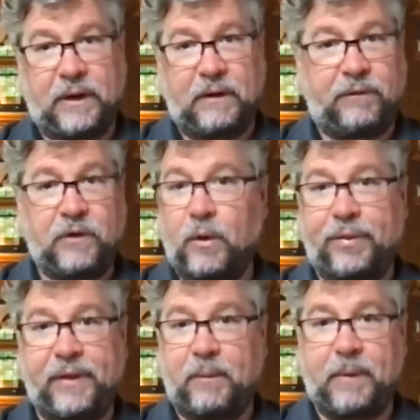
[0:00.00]
And if you don't
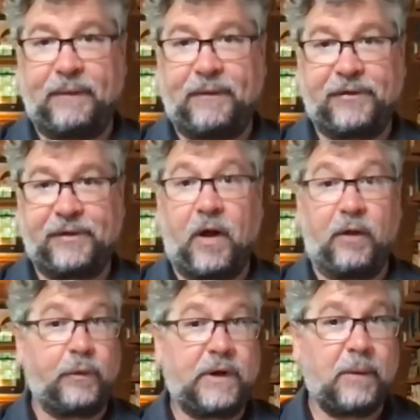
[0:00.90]
think about this at all,
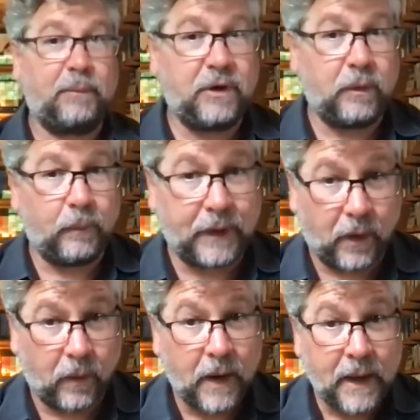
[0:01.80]
if we come to you and we
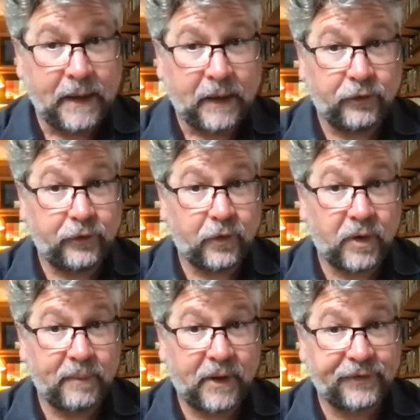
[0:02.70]
go, is your
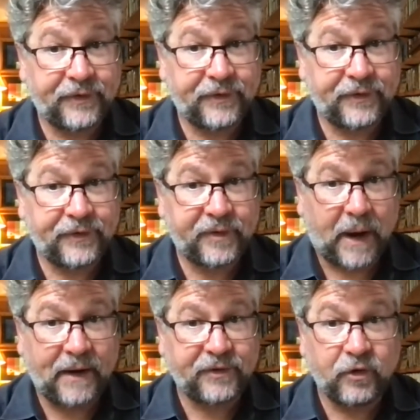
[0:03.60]
ML
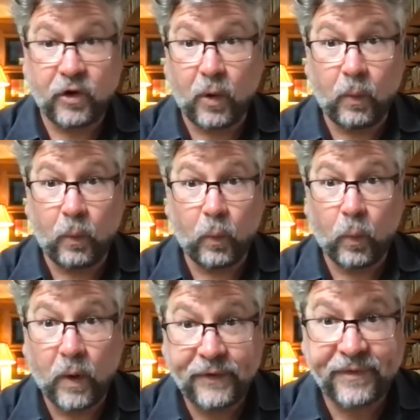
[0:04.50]
system biased? And you
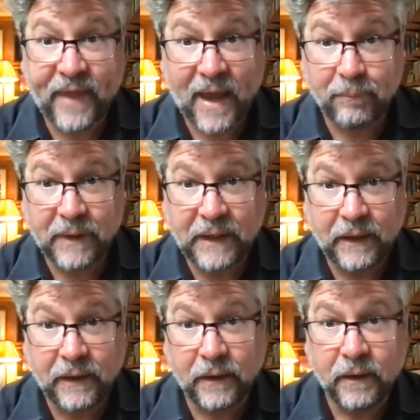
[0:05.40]
go, what's that
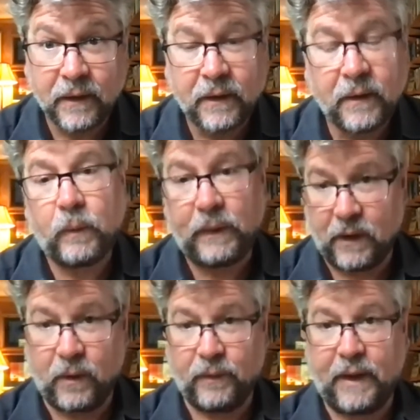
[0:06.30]
mean? We
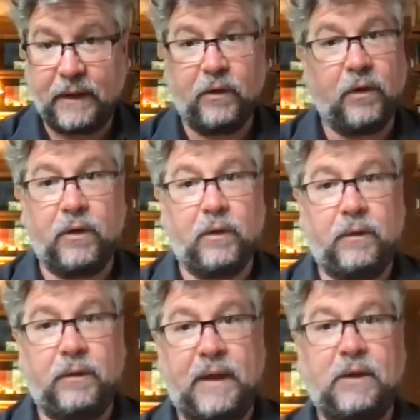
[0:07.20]
know that
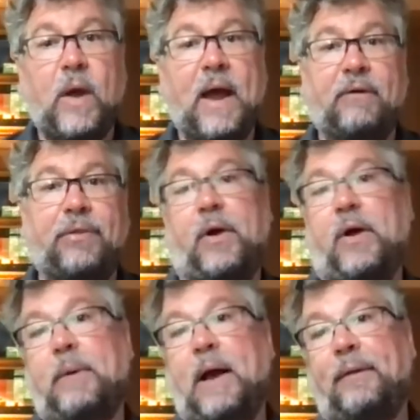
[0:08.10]
you're that you haven't thought
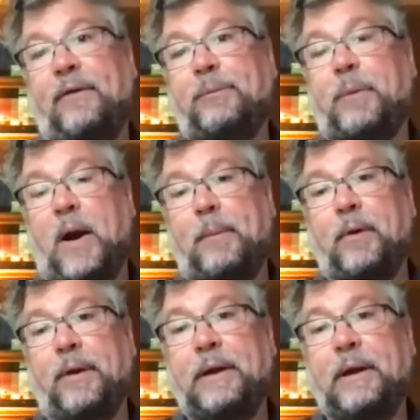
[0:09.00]
about this
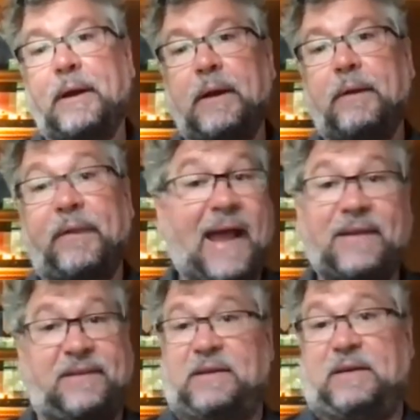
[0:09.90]
properly.
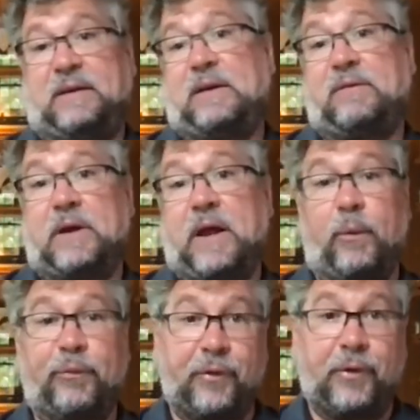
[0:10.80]
That's even
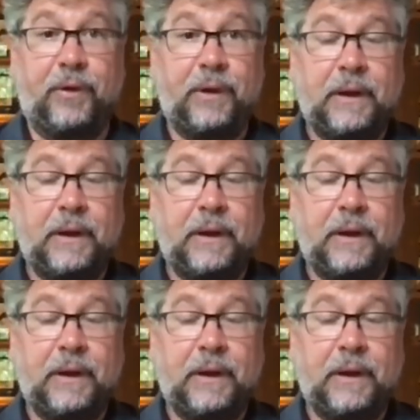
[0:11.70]
helpful.